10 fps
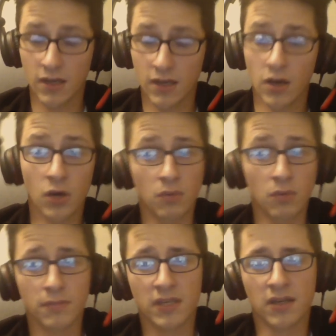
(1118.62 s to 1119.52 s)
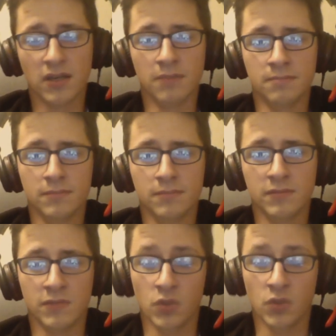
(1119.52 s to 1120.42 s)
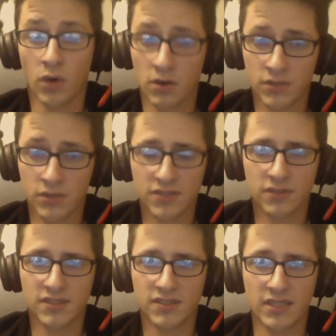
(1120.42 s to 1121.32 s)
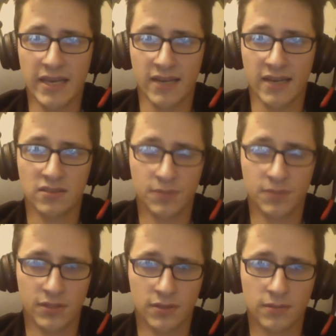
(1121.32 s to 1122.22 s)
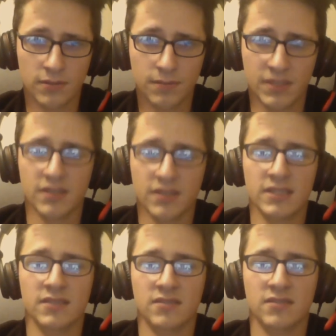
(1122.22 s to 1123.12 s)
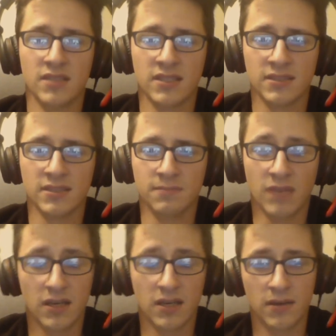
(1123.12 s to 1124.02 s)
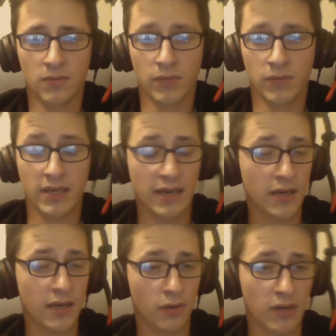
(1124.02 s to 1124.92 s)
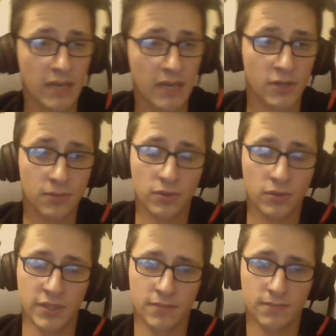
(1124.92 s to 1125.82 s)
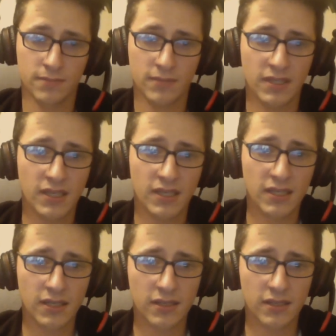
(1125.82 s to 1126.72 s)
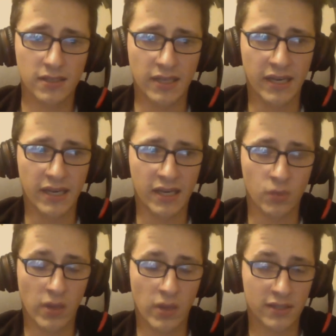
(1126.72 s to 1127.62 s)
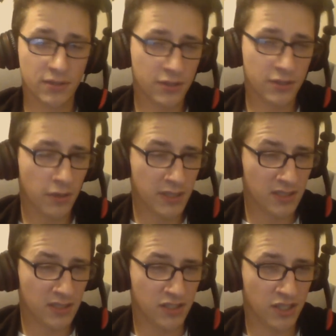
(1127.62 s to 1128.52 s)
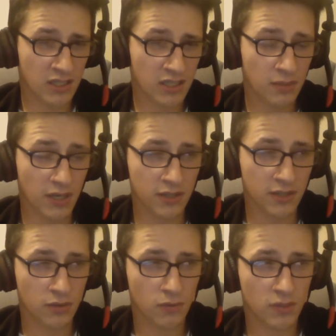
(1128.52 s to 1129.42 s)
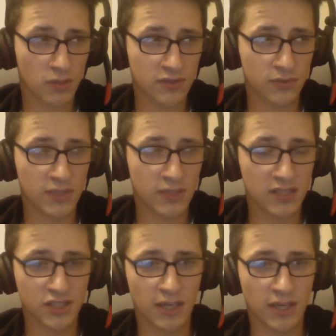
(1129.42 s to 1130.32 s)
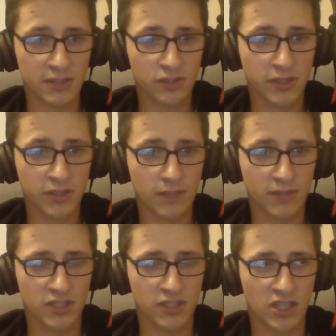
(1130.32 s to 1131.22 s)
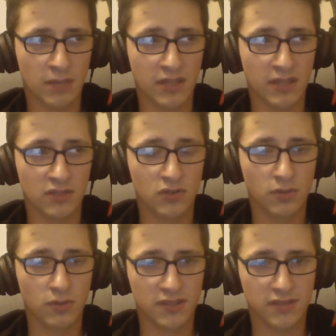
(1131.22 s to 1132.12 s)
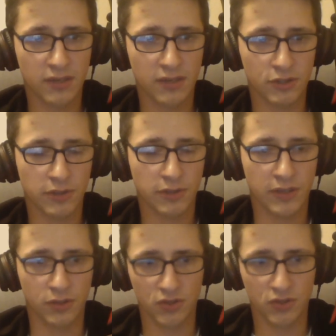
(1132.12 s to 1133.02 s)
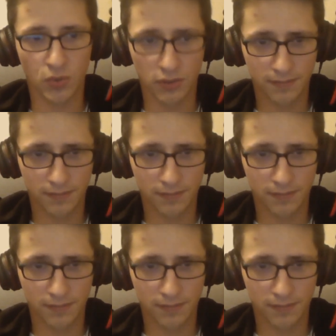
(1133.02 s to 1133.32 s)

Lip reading: Oh, you are going to start seeing ads appear because right now I am unemployed. And while I could go and get a job, I don't want to get a job, get trained up for the job, and then 2 months later turn around and go to school.